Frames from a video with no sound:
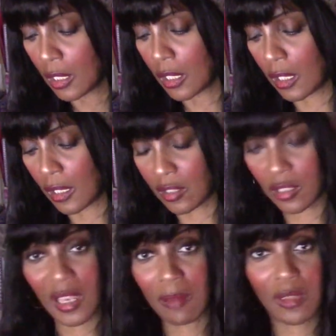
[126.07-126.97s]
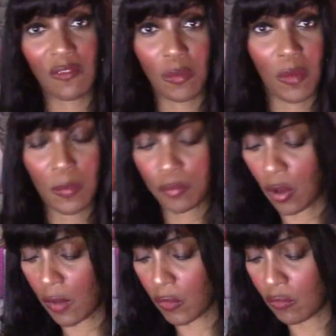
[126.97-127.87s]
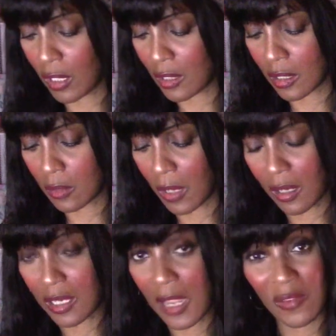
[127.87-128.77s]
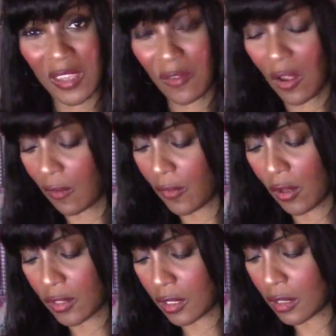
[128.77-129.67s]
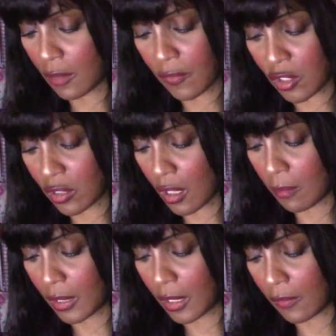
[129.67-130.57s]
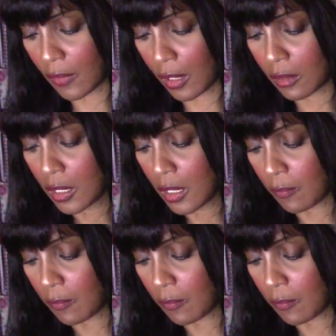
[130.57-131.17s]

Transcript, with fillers: uh, it's the same thing for my private readings as well i never give half-hearted stuff i just don't believe in it